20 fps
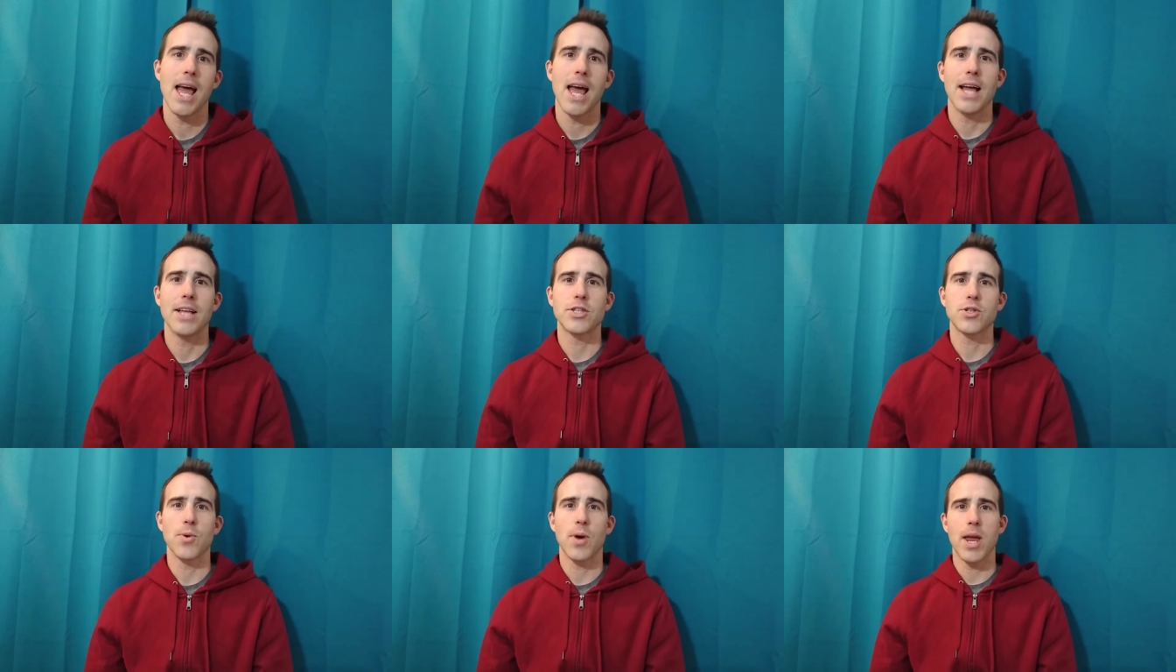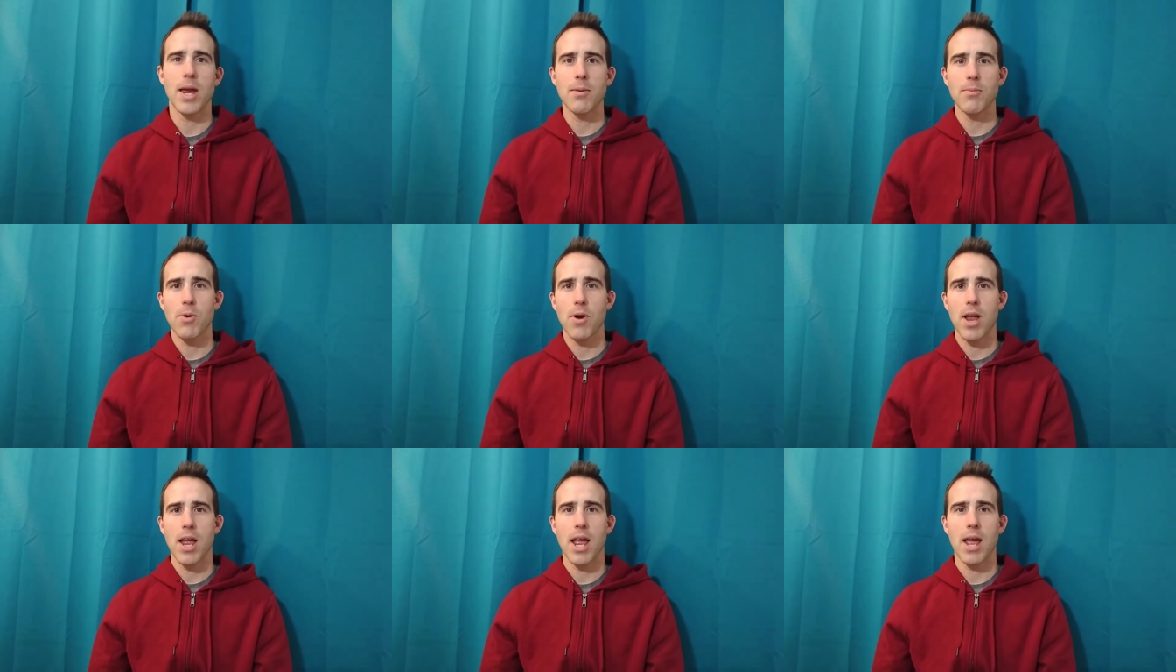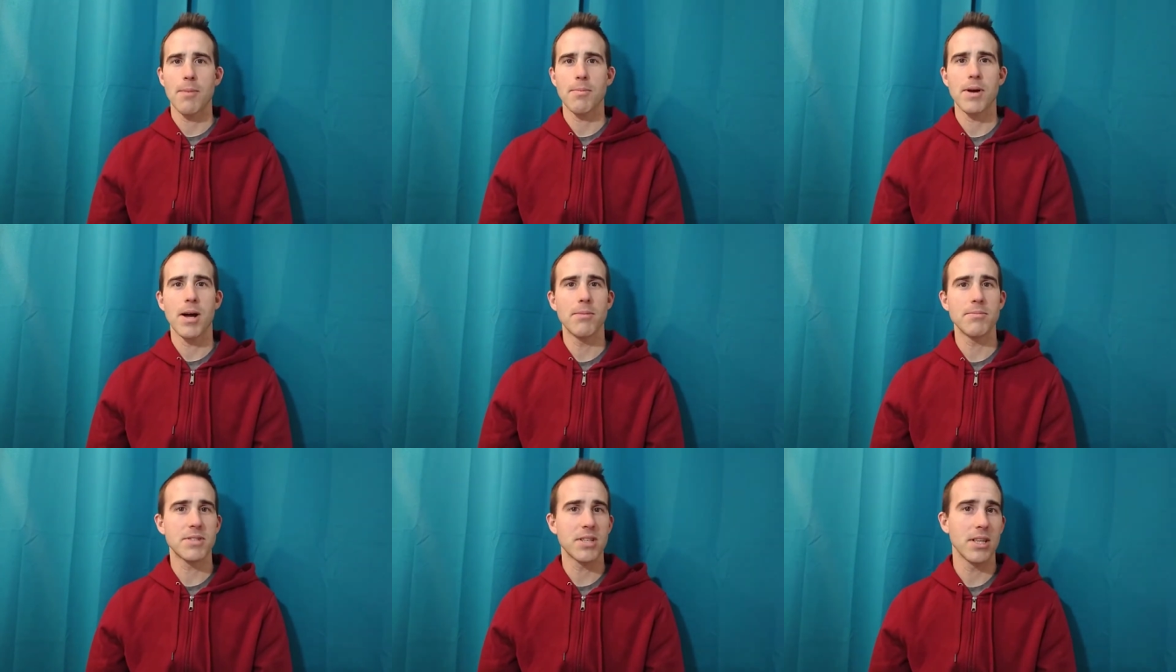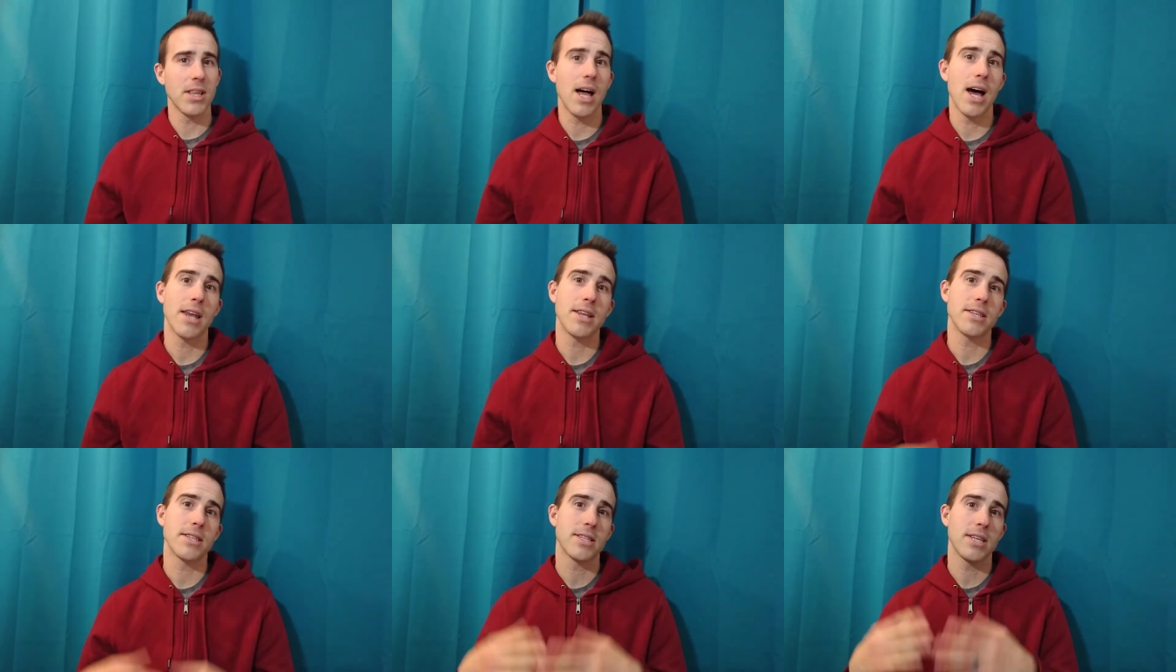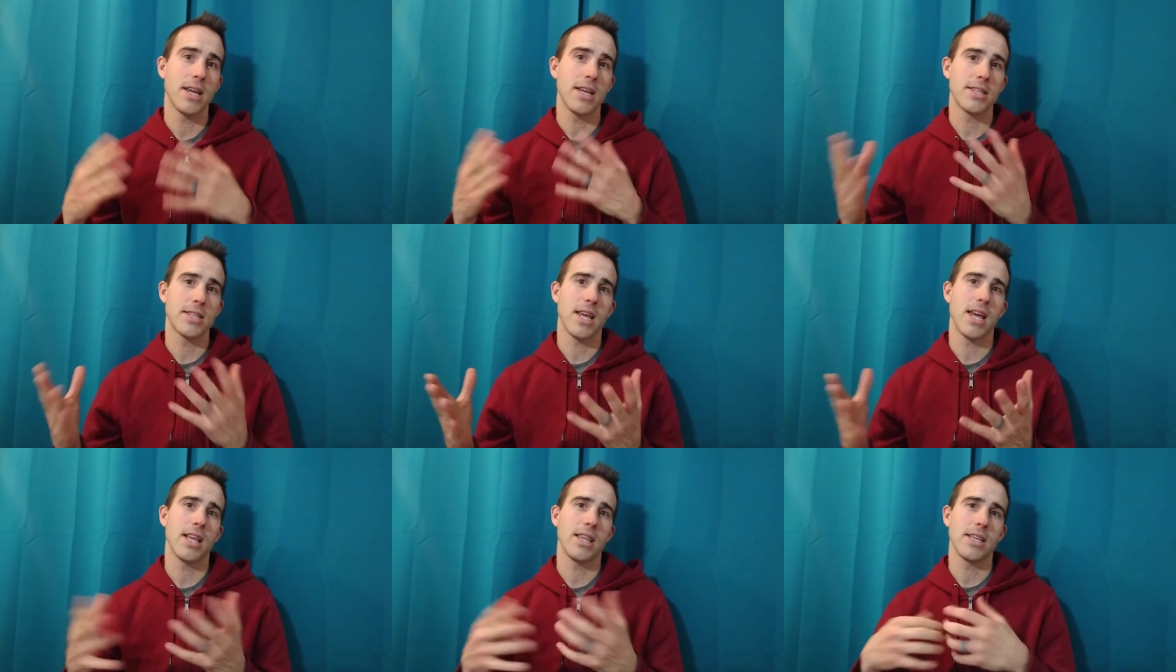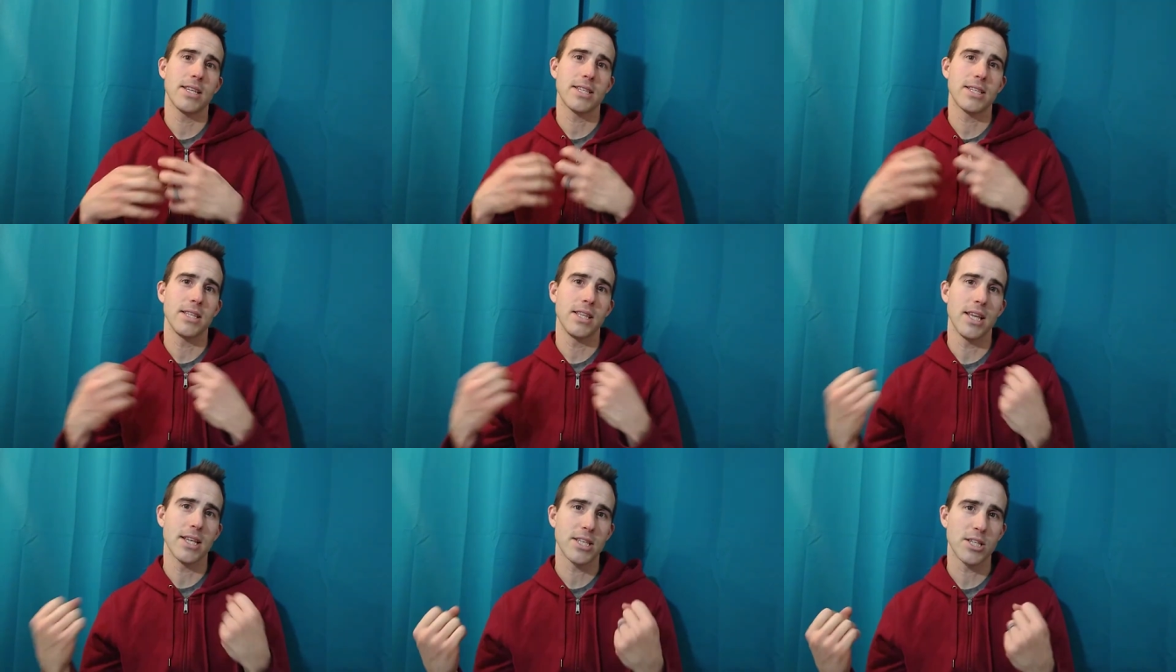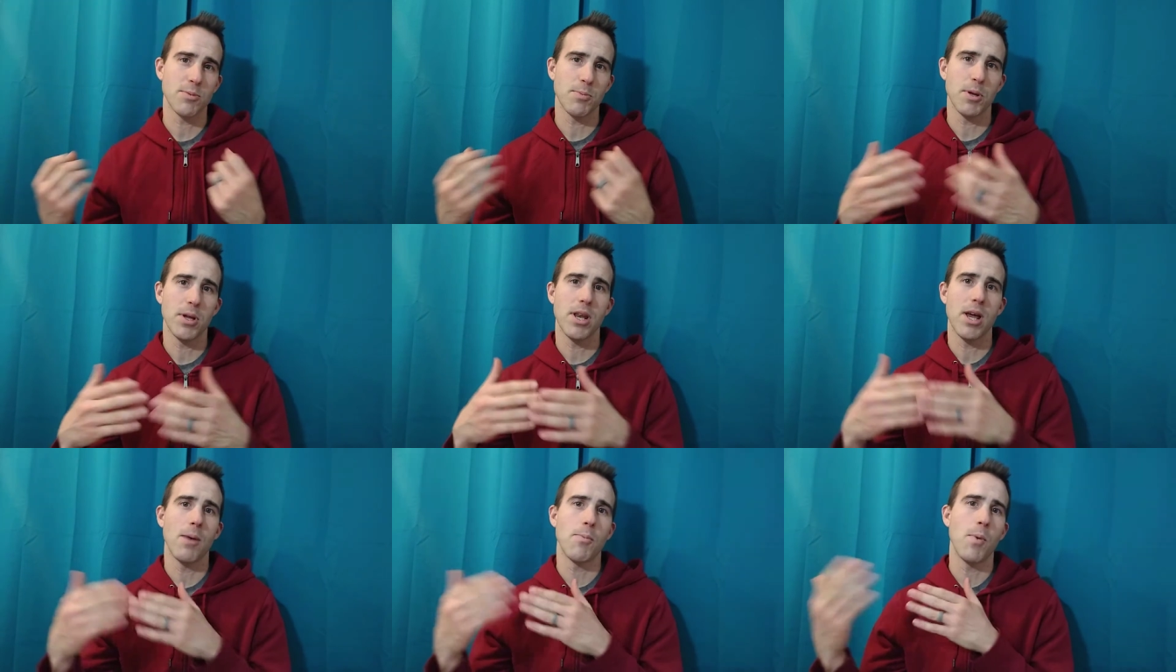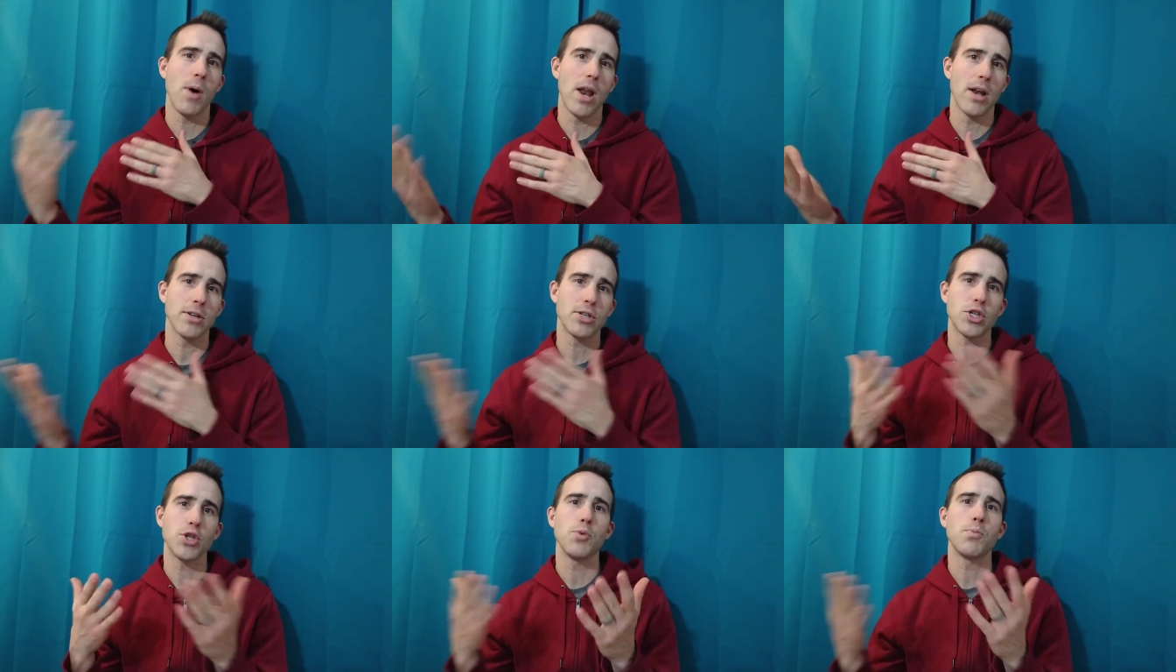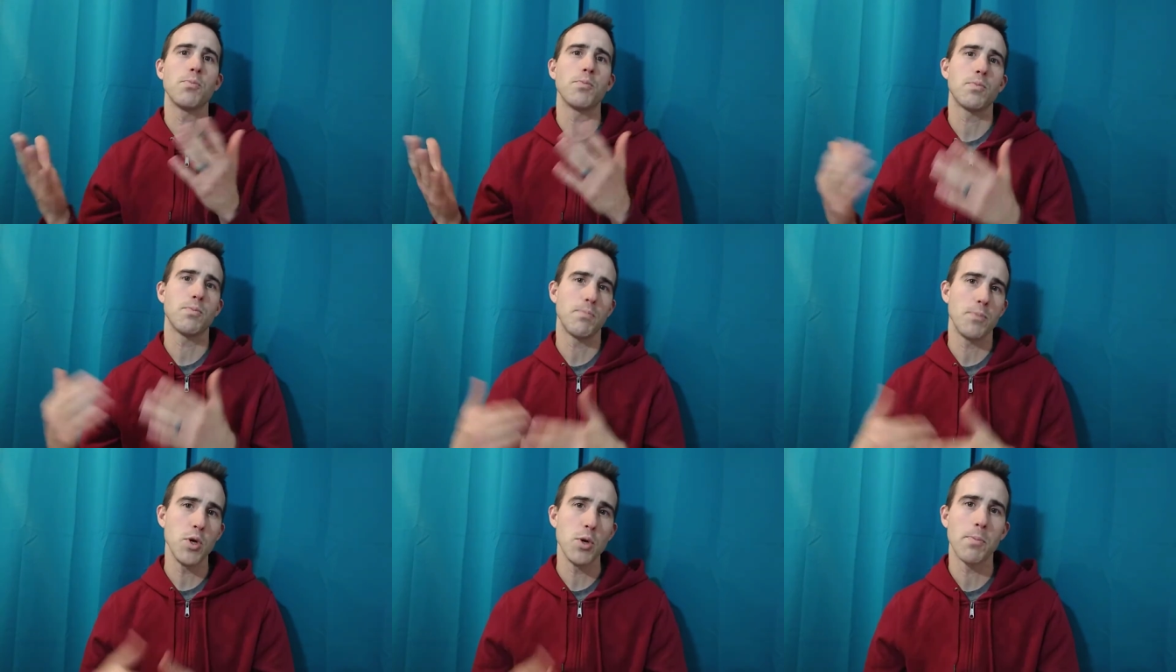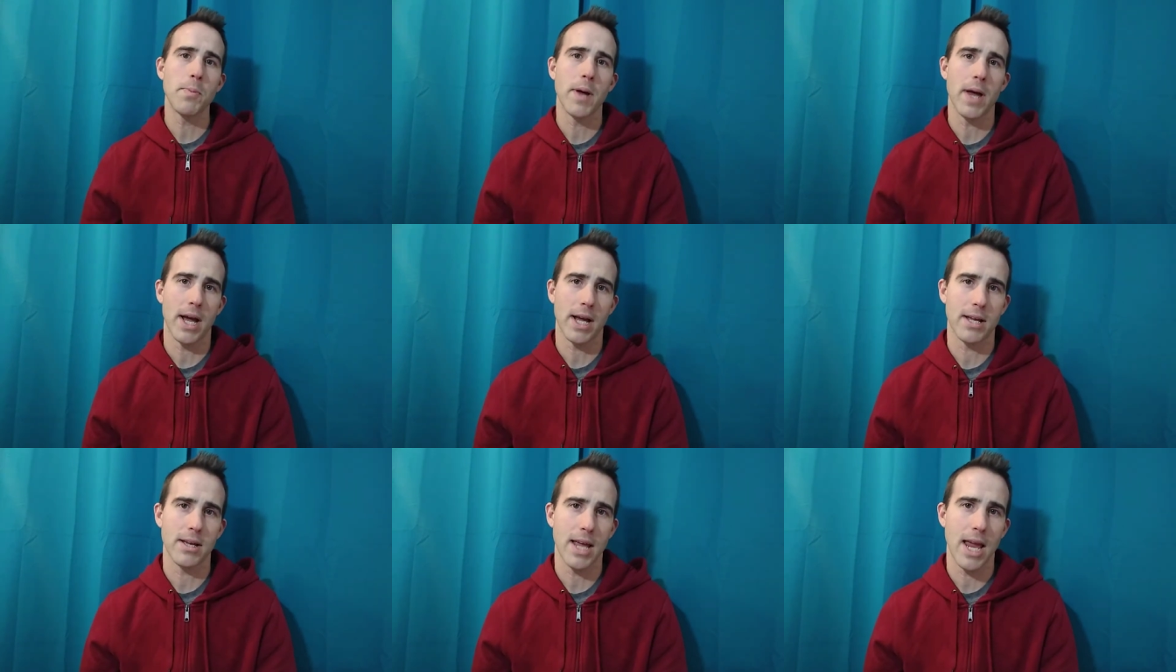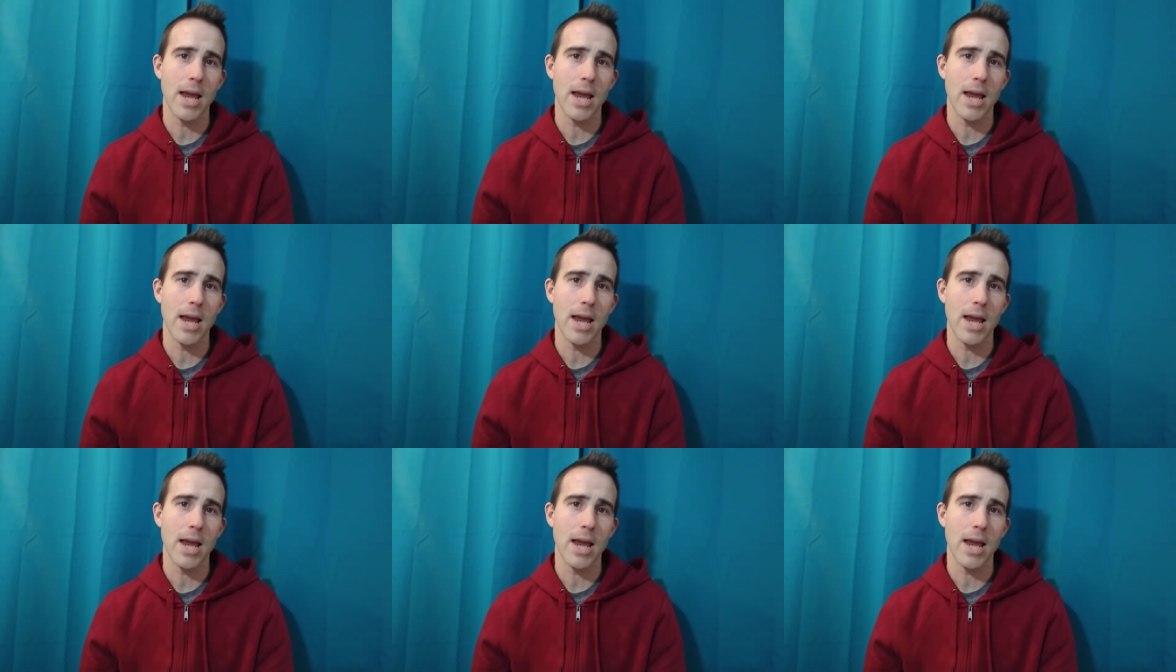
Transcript: and so Abraham comes to Lot and says, Hey, listen, let's split up. Why don't you, you pick?